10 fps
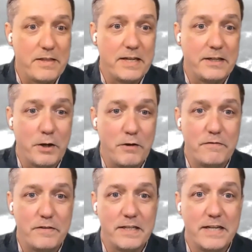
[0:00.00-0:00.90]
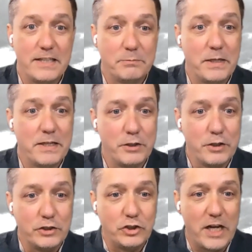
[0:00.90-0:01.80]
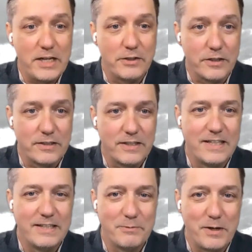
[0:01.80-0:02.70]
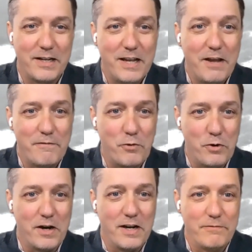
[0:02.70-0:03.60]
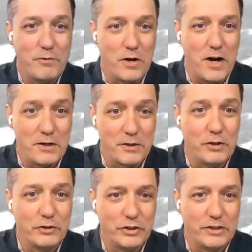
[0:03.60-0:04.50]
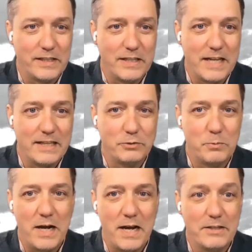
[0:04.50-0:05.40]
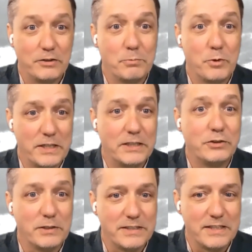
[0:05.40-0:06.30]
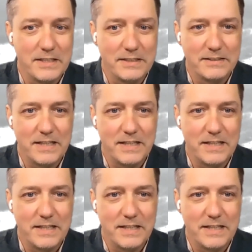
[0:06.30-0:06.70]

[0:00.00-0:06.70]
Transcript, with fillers: I think COVID has been a good shaker for our culture, and that's why there's more interest in this